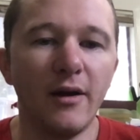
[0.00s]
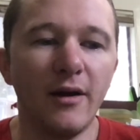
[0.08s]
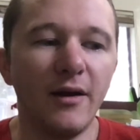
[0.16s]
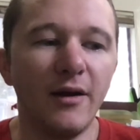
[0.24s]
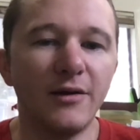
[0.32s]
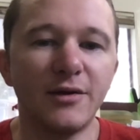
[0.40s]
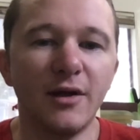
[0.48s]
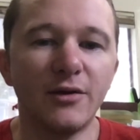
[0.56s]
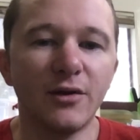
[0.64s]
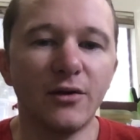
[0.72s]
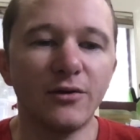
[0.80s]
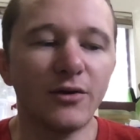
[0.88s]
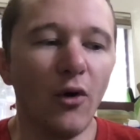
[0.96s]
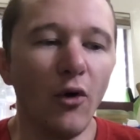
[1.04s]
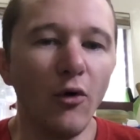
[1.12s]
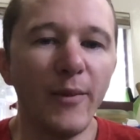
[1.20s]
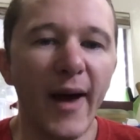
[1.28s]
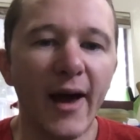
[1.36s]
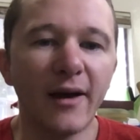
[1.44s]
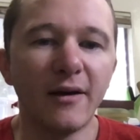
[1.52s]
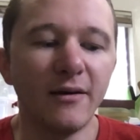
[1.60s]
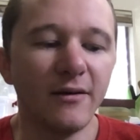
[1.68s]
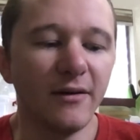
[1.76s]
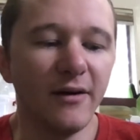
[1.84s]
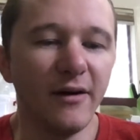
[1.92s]
It's a whole bag
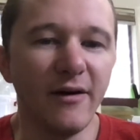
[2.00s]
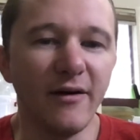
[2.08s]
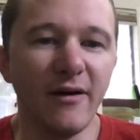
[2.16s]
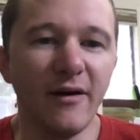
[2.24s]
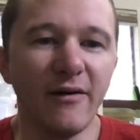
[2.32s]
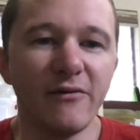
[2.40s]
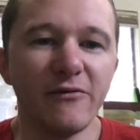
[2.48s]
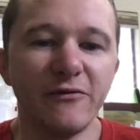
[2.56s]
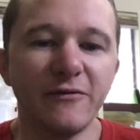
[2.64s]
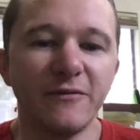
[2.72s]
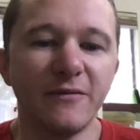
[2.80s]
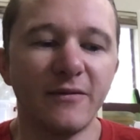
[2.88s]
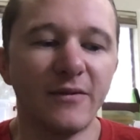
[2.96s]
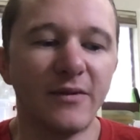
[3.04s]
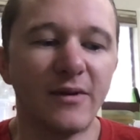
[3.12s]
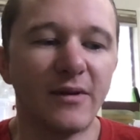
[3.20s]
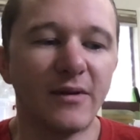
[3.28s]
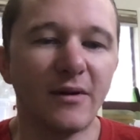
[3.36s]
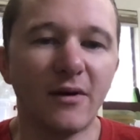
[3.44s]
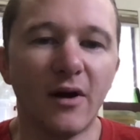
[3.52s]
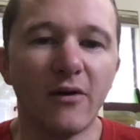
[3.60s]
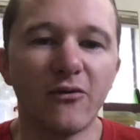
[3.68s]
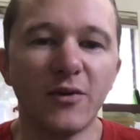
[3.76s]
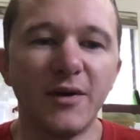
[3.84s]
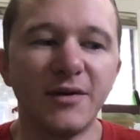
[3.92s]
of
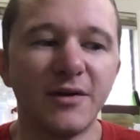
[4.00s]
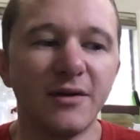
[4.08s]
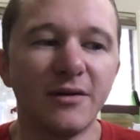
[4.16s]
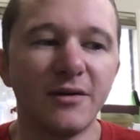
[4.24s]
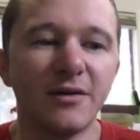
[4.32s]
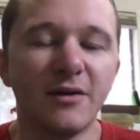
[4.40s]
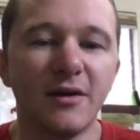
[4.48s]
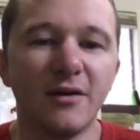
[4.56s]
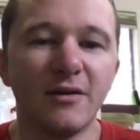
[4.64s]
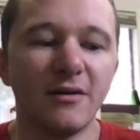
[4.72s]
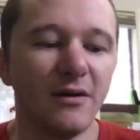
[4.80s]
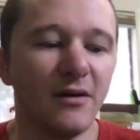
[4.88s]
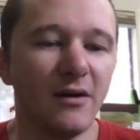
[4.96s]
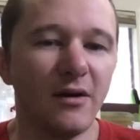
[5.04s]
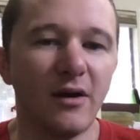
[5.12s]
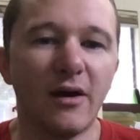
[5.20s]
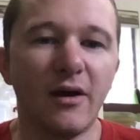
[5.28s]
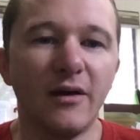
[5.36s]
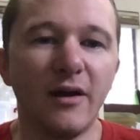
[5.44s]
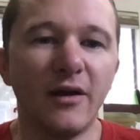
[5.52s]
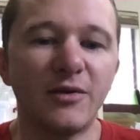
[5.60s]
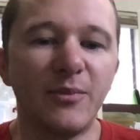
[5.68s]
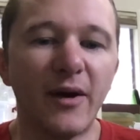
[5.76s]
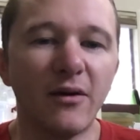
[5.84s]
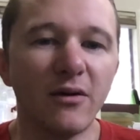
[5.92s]
reasons that it's
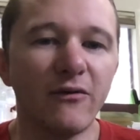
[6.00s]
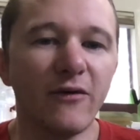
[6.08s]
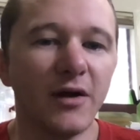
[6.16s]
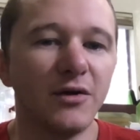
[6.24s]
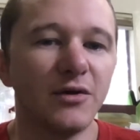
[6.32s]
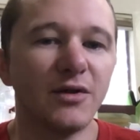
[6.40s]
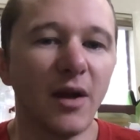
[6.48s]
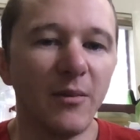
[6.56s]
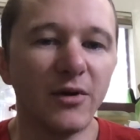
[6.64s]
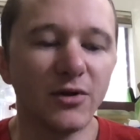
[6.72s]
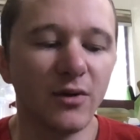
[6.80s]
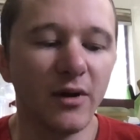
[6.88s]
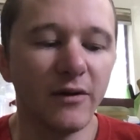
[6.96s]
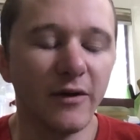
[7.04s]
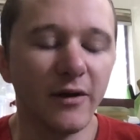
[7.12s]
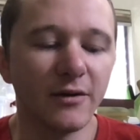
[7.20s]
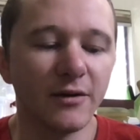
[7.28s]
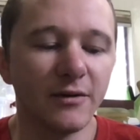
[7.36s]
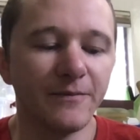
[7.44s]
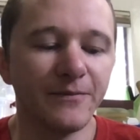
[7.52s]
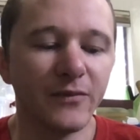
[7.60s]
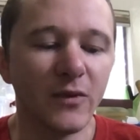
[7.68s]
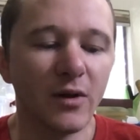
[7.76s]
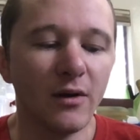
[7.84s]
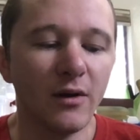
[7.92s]
better if I just demonstrate things.
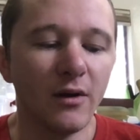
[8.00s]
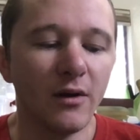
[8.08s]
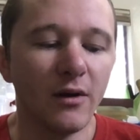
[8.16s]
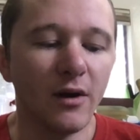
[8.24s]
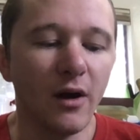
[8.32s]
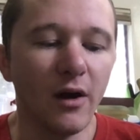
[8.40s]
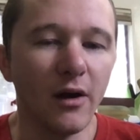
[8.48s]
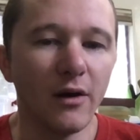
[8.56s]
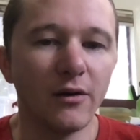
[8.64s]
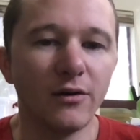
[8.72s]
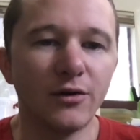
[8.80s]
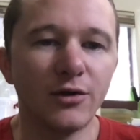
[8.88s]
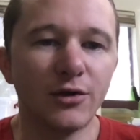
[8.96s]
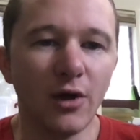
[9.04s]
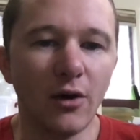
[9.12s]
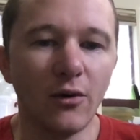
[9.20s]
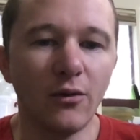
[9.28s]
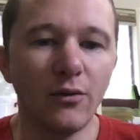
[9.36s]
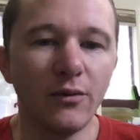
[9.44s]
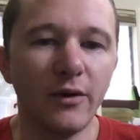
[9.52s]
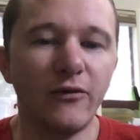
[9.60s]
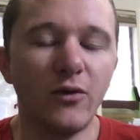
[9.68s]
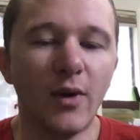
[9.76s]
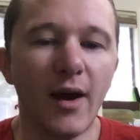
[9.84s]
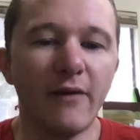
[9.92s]
So, if you
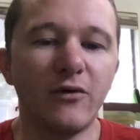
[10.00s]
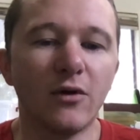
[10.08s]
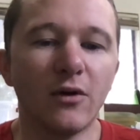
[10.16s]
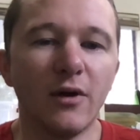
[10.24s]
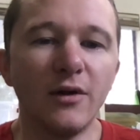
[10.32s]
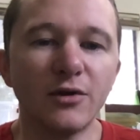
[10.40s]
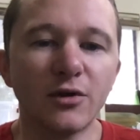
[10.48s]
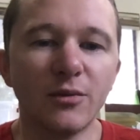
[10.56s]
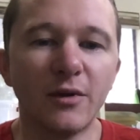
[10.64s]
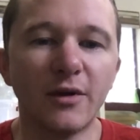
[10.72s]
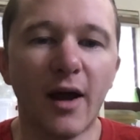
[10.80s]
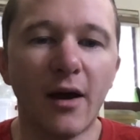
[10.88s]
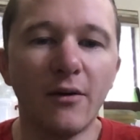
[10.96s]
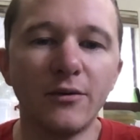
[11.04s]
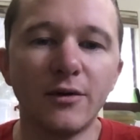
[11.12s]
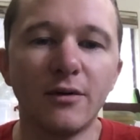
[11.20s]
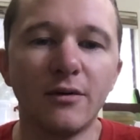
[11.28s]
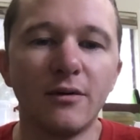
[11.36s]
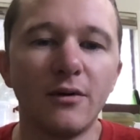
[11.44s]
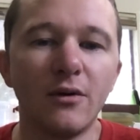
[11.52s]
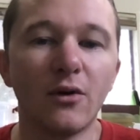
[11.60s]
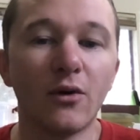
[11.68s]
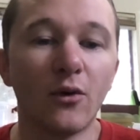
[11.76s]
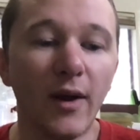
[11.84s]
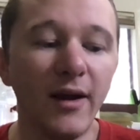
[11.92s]
have your instrument out,
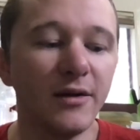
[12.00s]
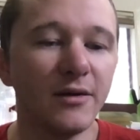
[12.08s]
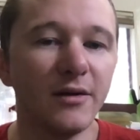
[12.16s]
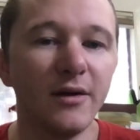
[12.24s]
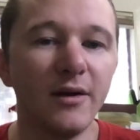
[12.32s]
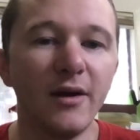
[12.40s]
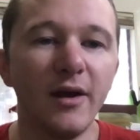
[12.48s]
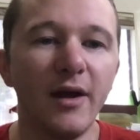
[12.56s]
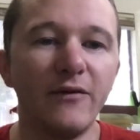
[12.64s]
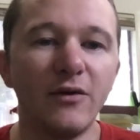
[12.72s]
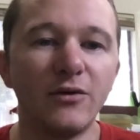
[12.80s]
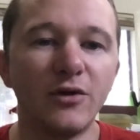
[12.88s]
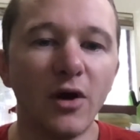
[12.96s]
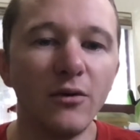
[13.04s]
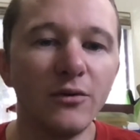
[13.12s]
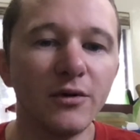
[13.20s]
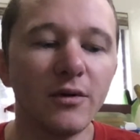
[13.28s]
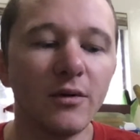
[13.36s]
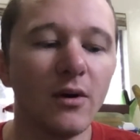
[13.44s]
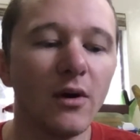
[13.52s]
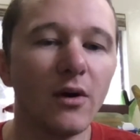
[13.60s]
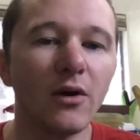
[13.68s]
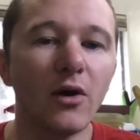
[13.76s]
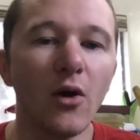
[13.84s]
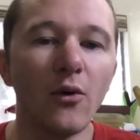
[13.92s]
great. If you don't,
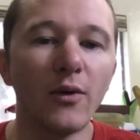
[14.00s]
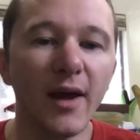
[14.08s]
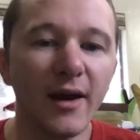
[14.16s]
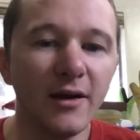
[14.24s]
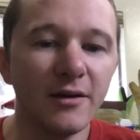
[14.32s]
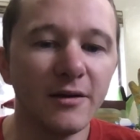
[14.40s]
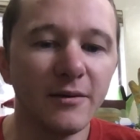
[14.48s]
go get it.